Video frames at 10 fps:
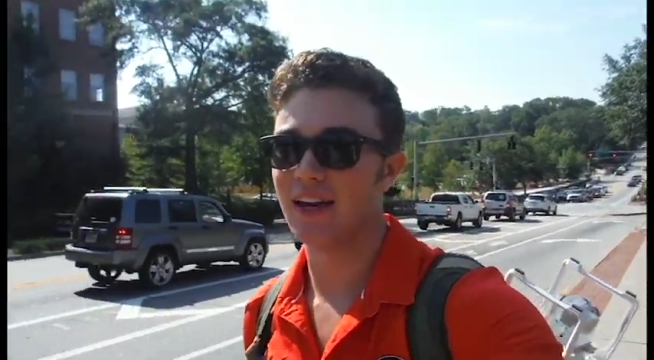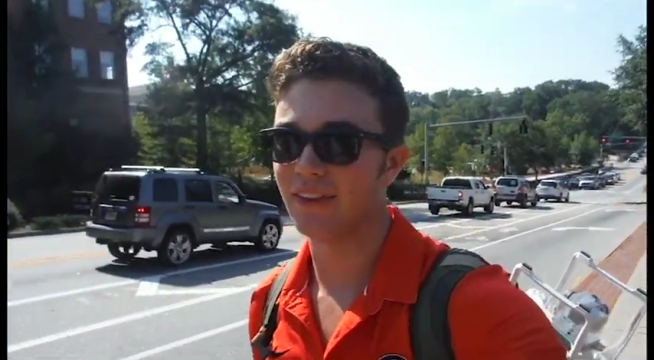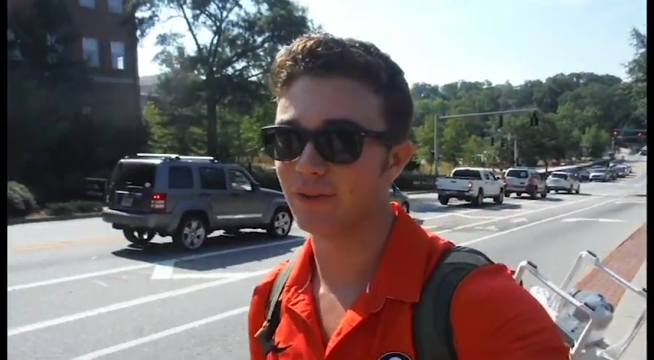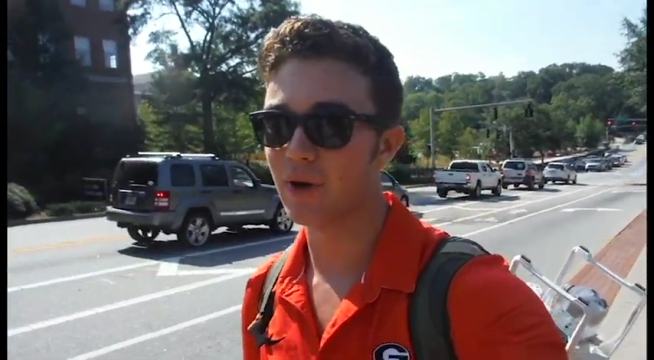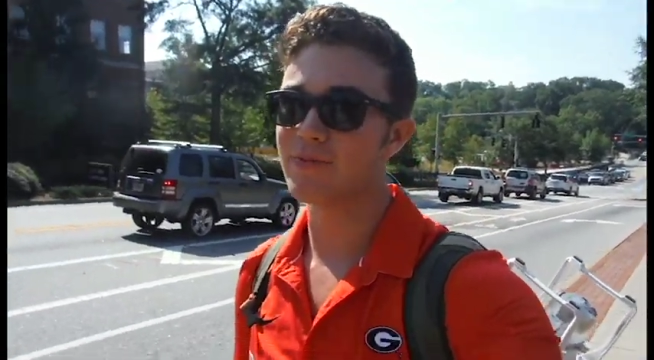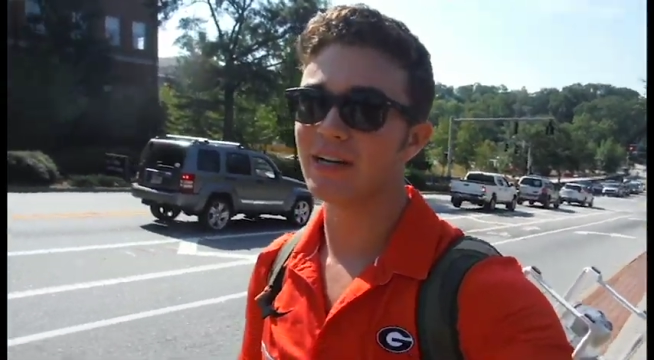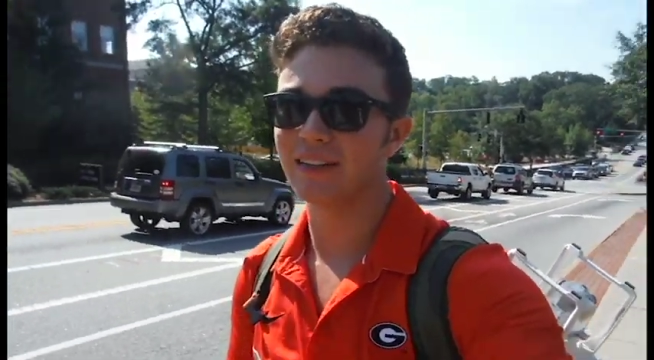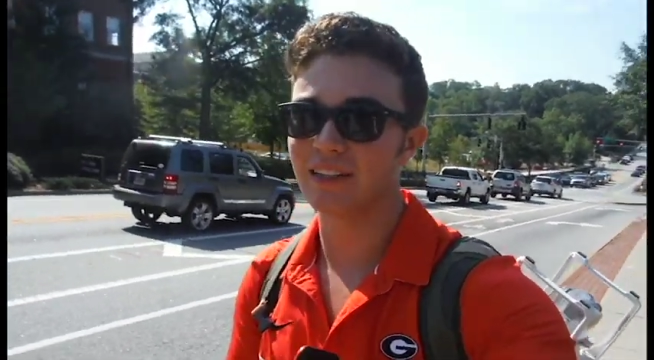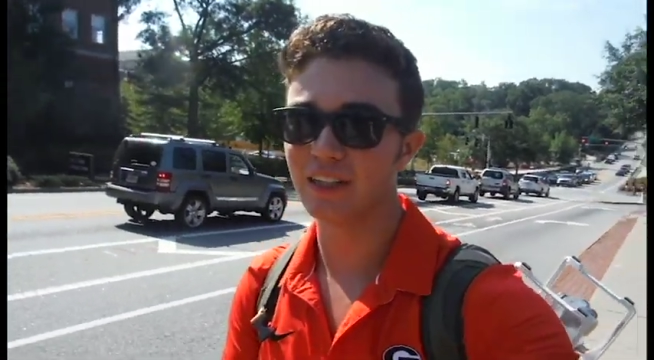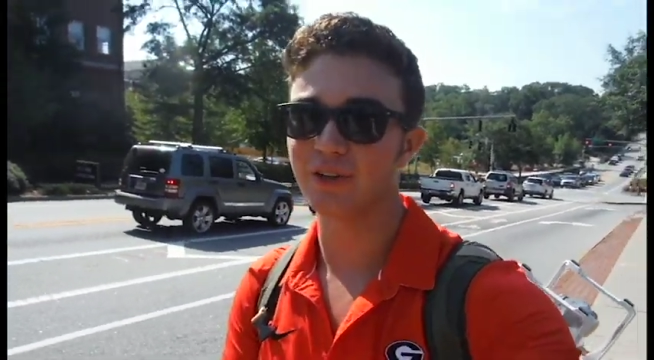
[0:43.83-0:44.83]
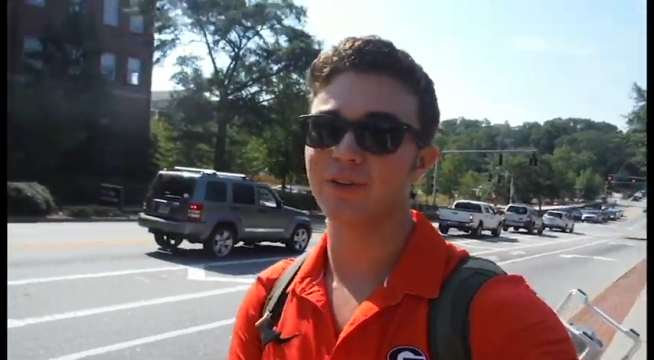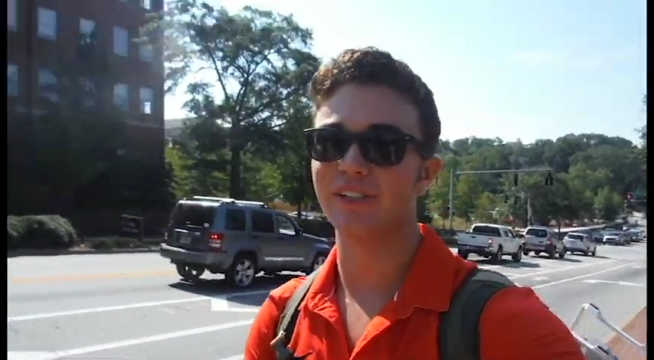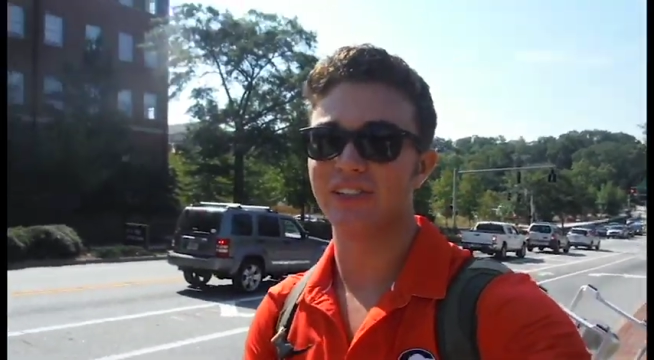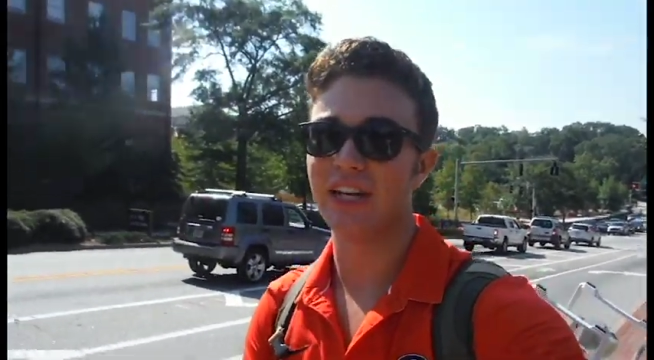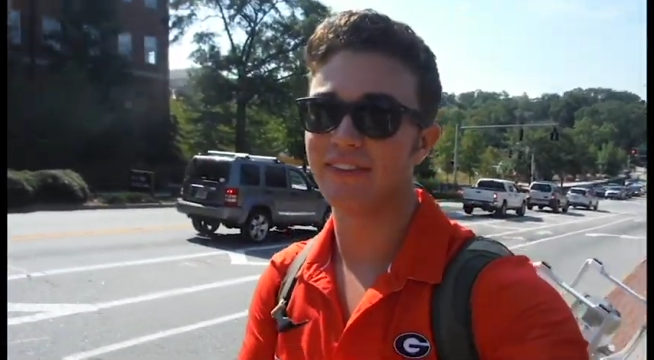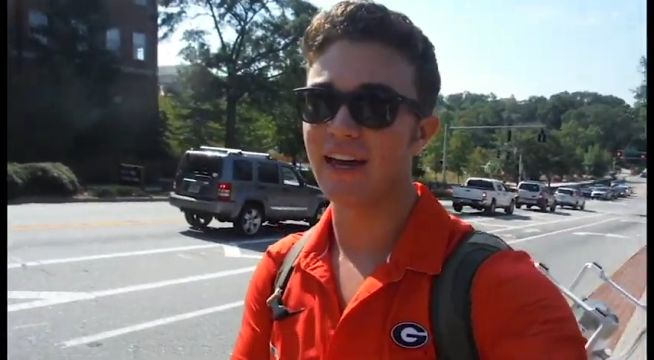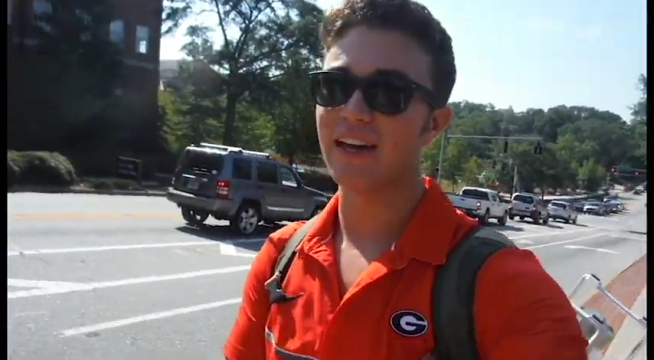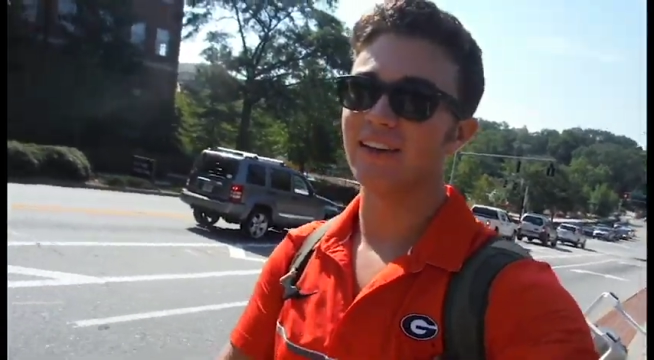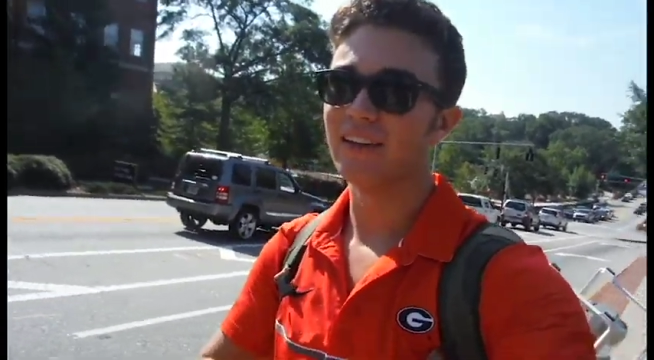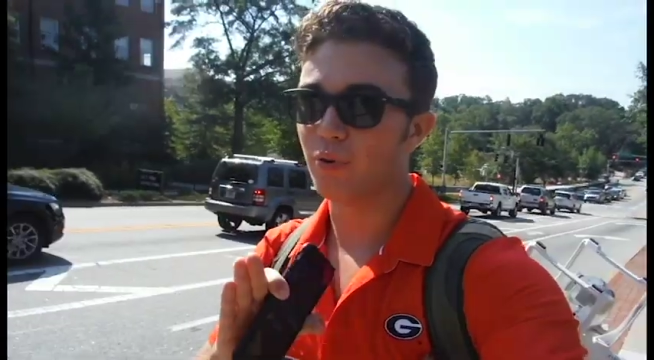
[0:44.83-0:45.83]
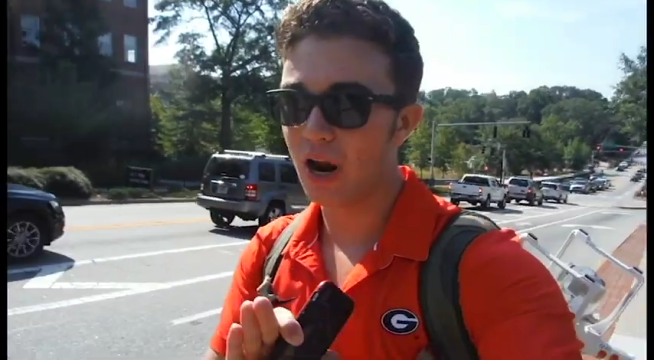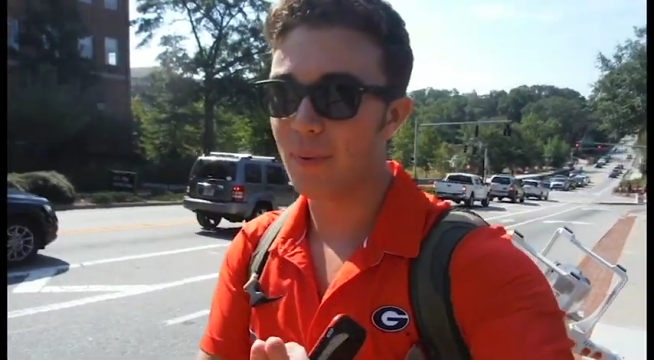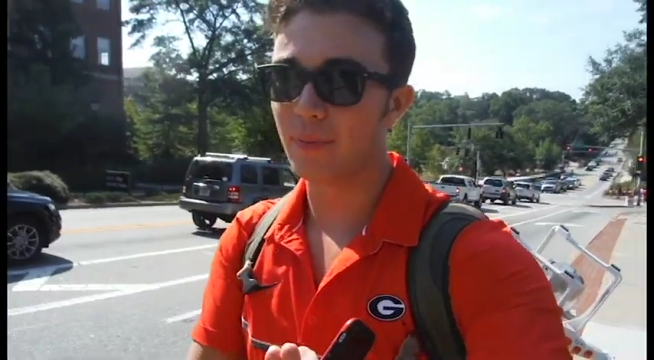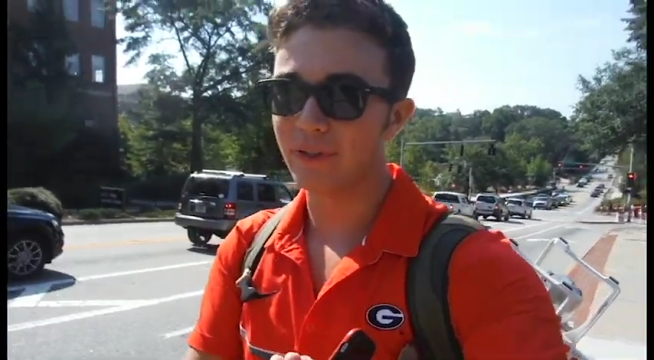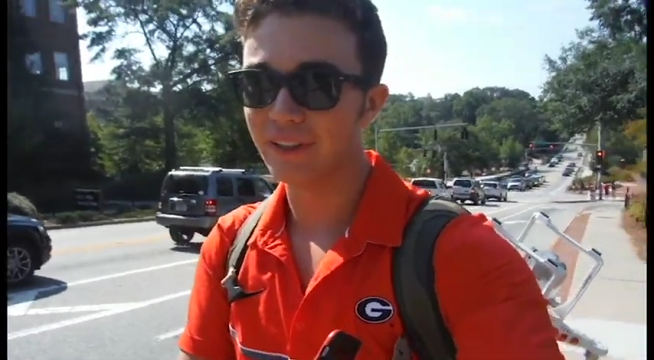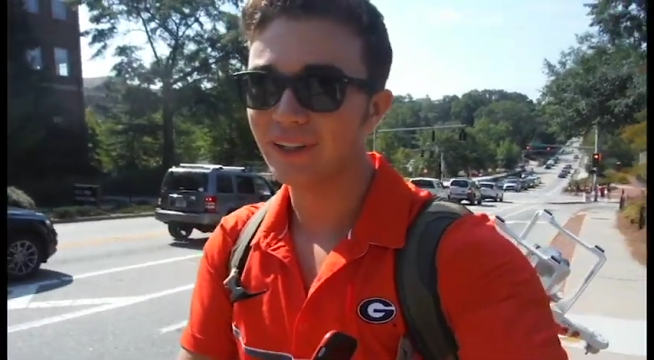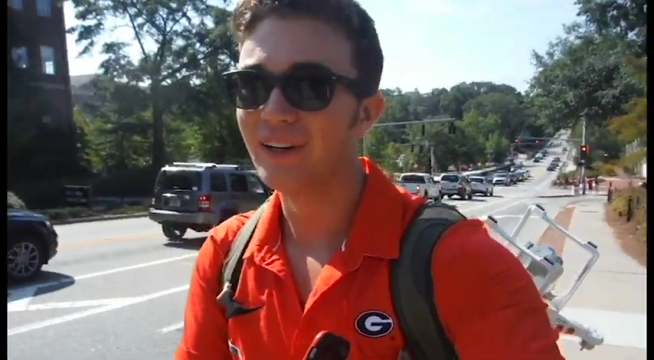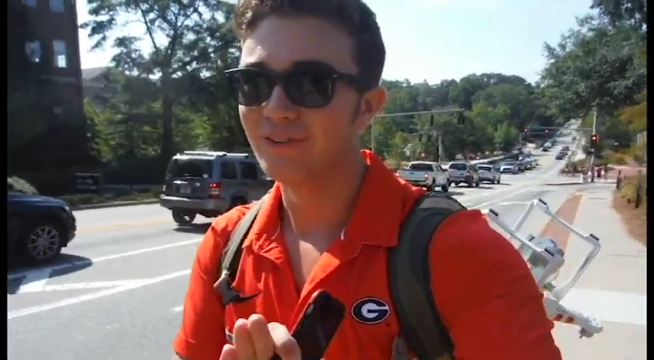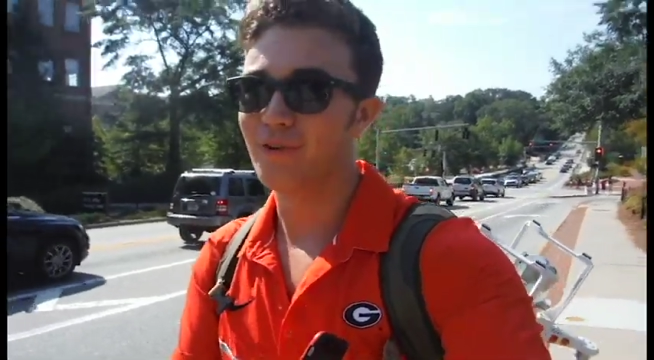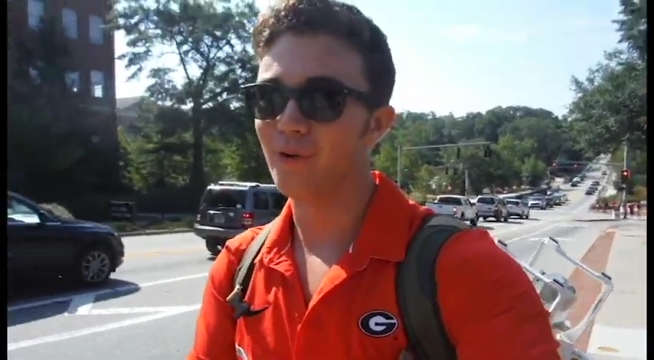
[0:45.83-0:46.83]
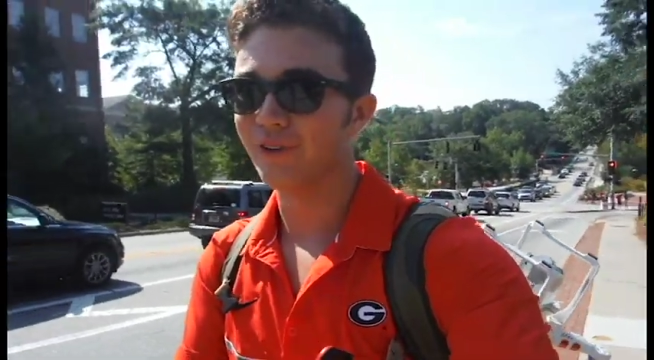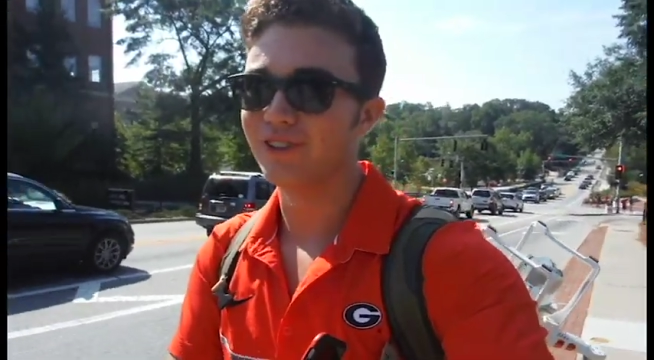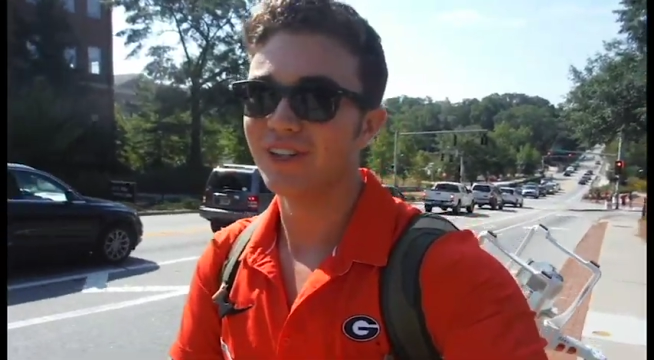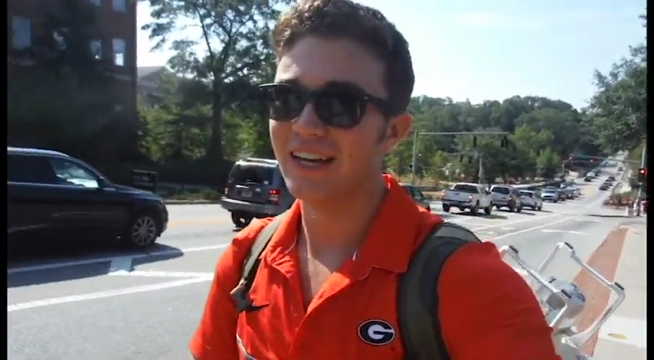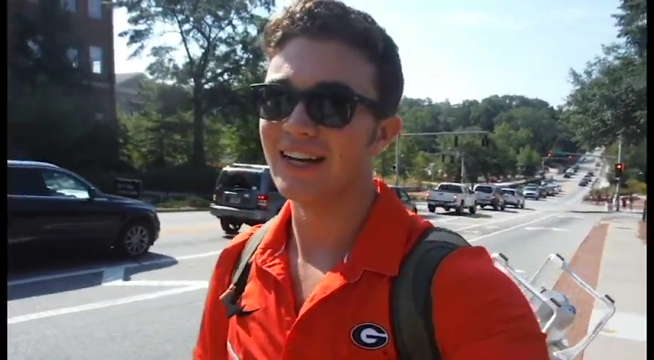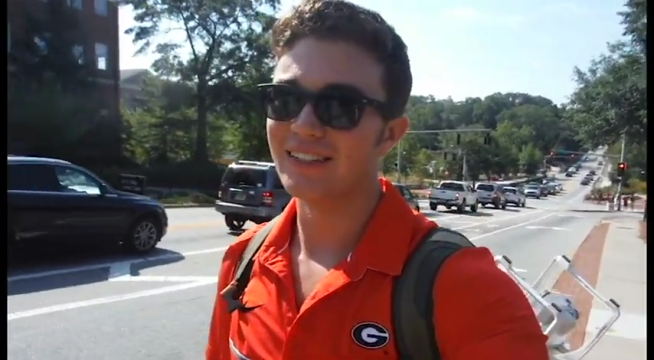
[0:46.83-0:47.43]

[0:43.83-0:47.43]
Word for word: and the website literally said that, probably forged in